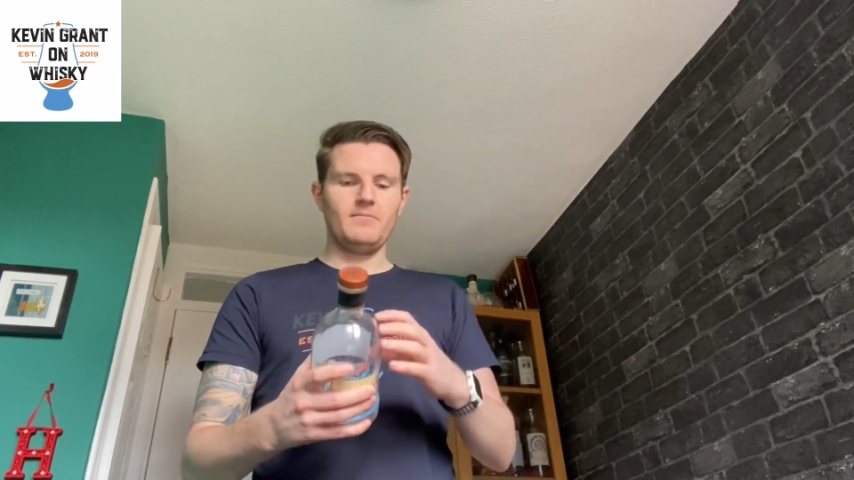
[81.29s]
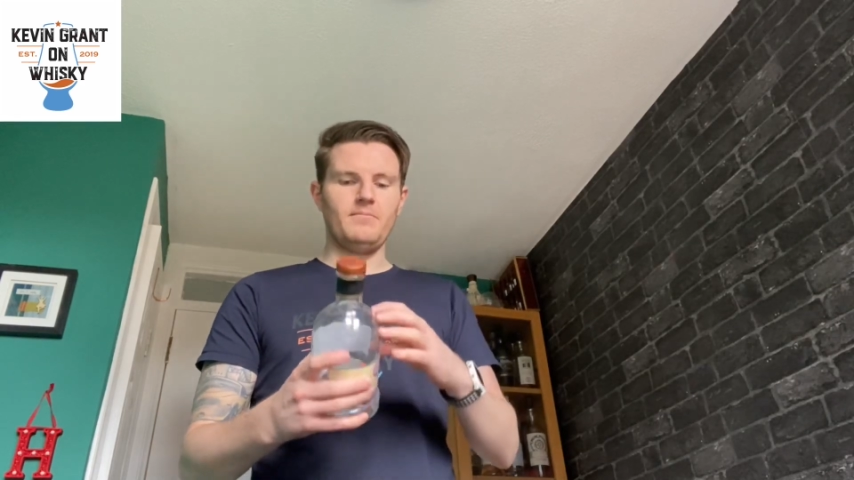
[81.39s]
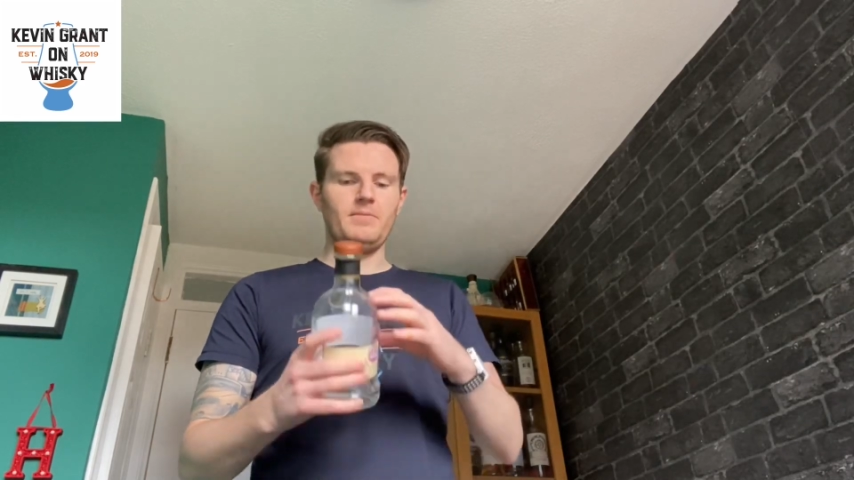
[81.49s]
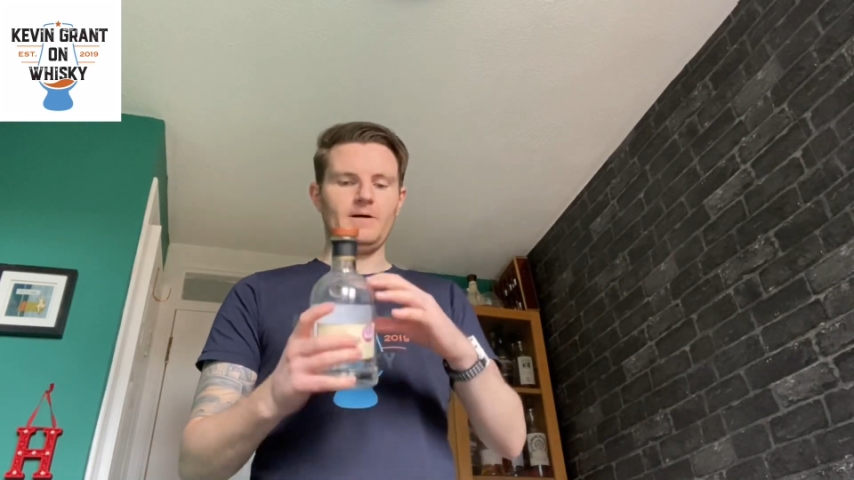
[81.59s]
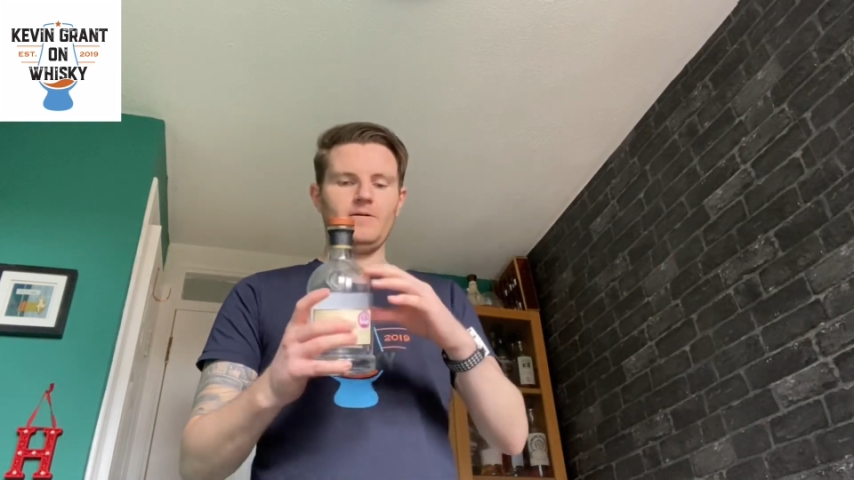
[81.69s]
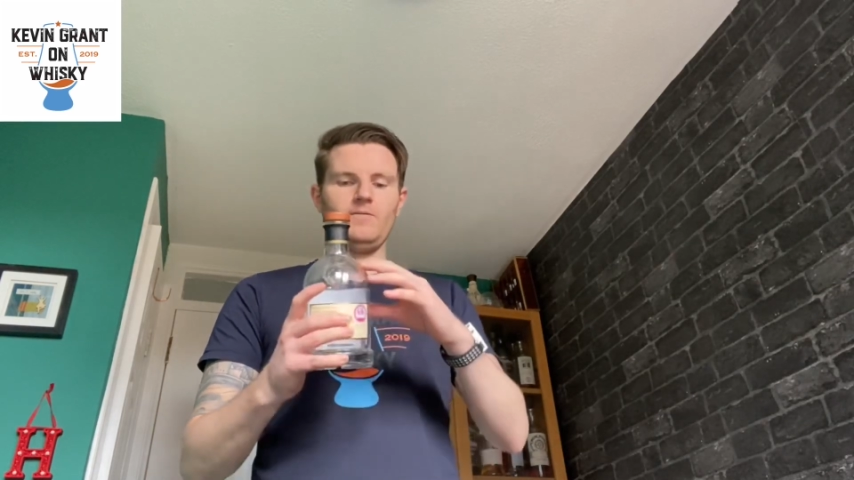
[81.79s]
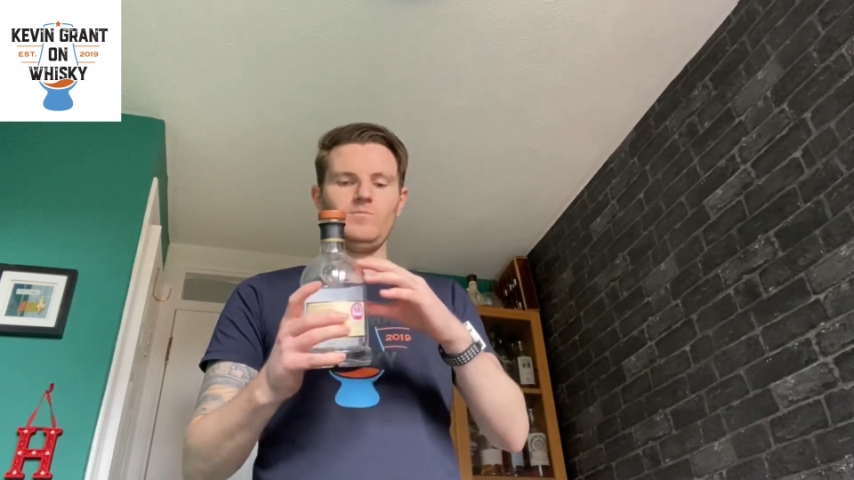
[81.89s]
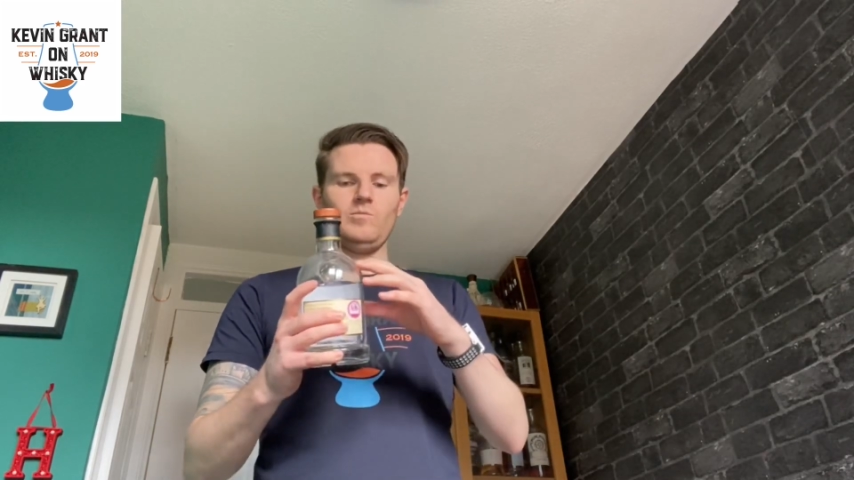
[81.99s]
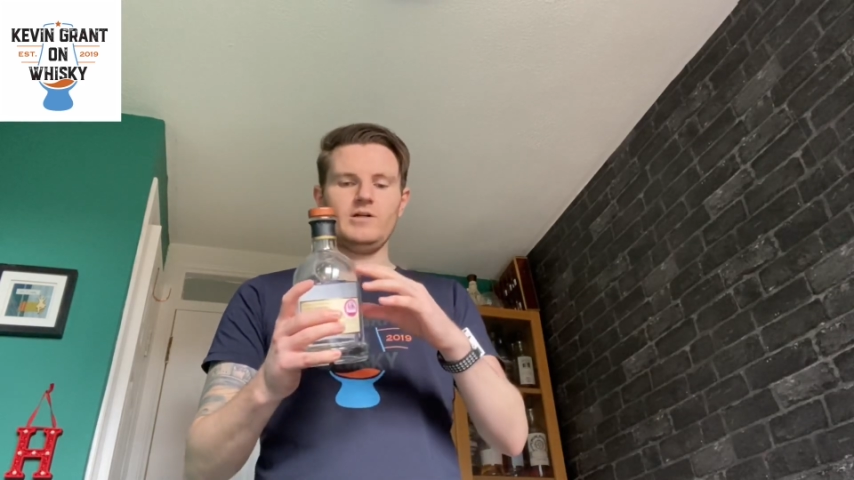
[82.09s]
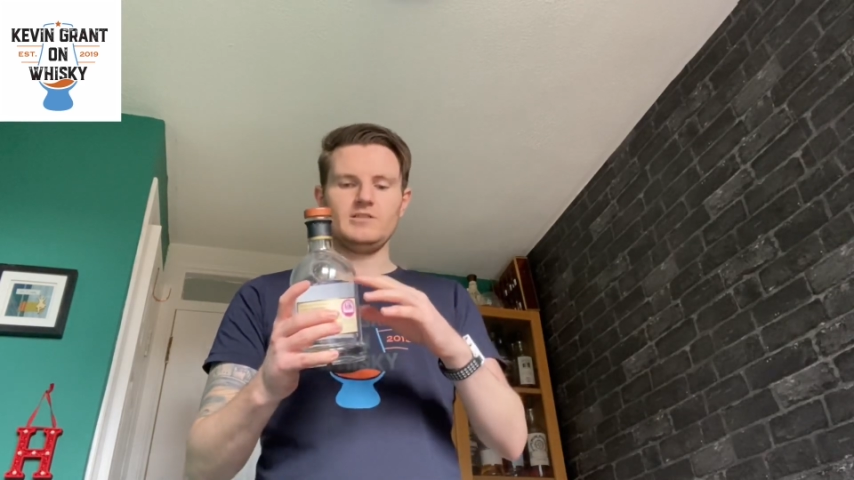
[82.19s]
but
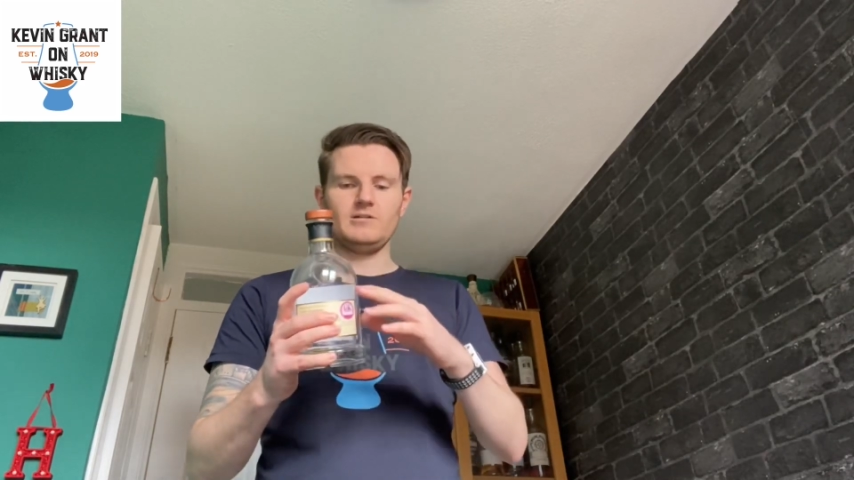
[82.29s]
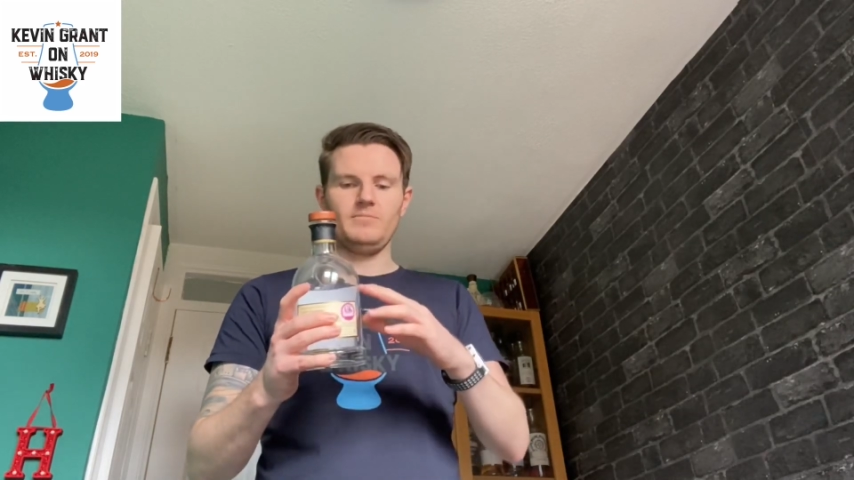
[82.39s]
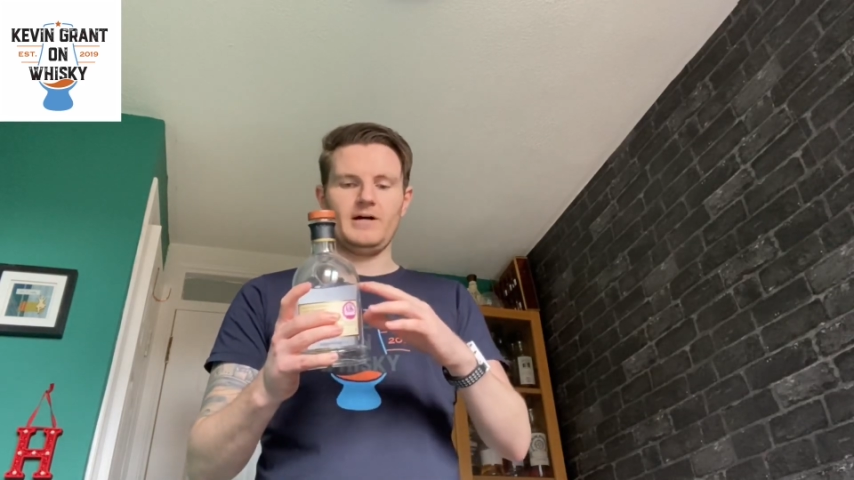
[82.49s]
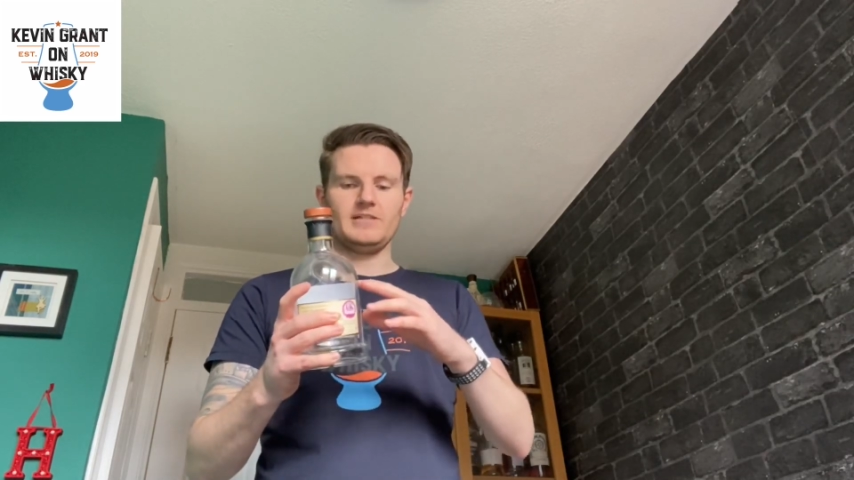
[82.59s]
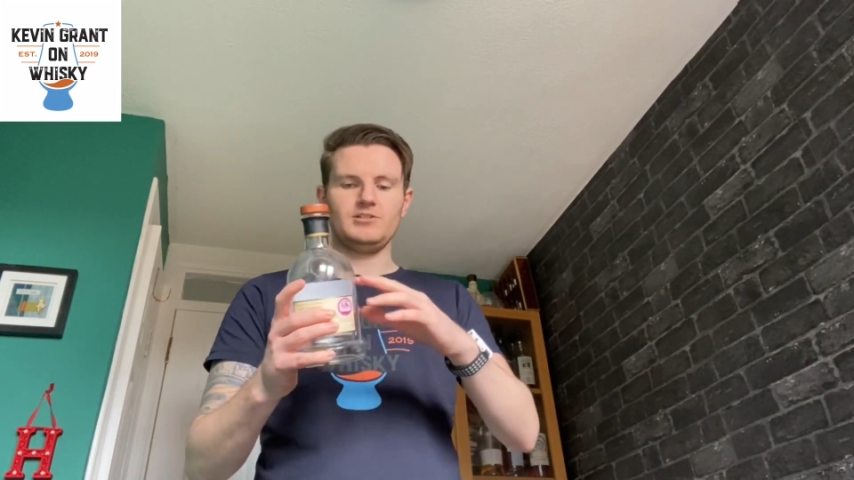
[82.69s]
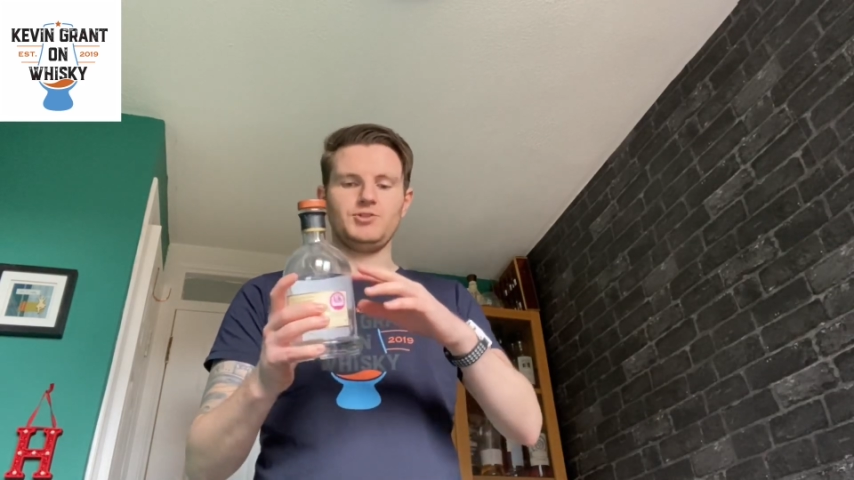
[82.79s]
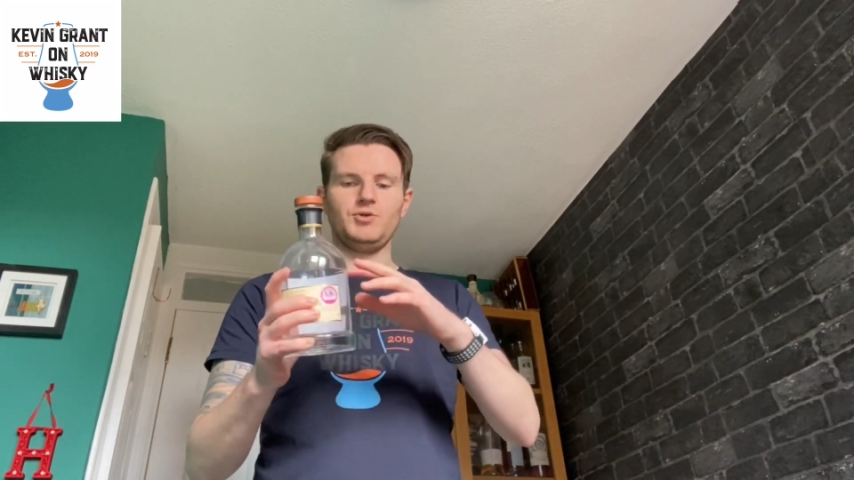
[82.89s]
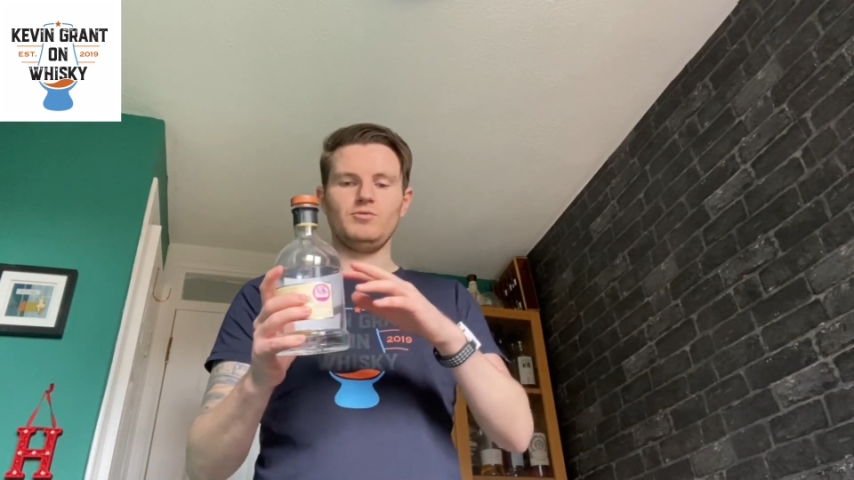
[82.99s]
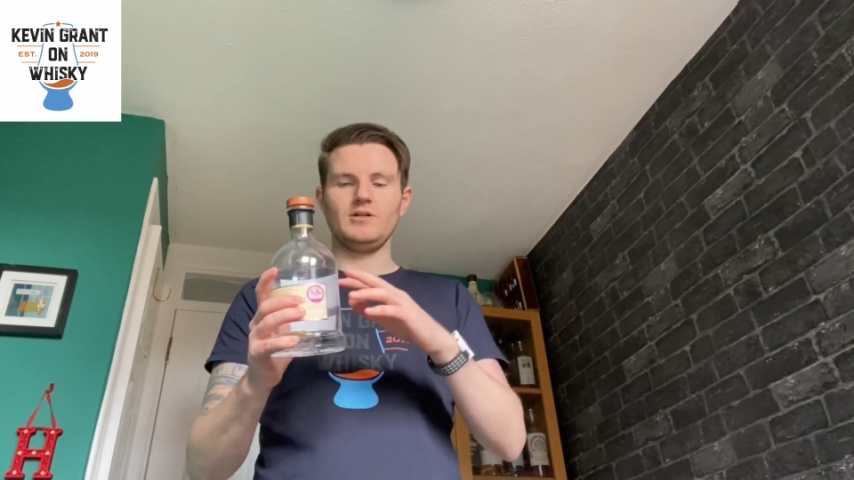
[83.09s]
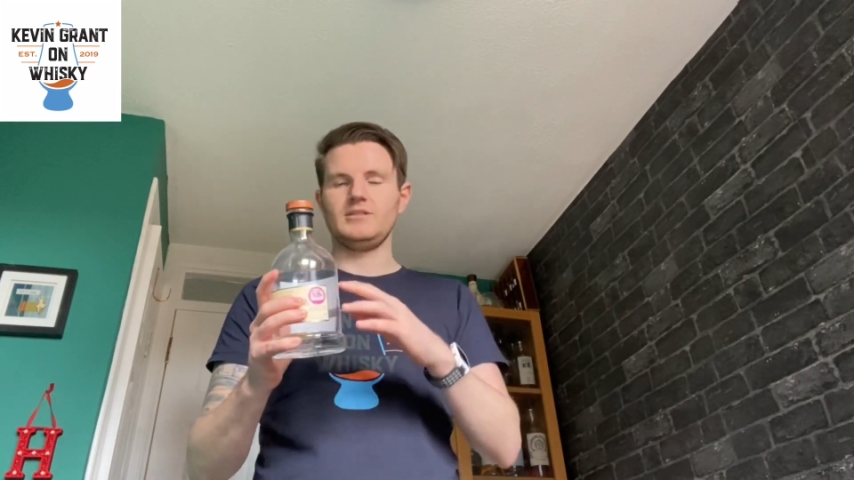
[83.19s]
once it got past the shoulder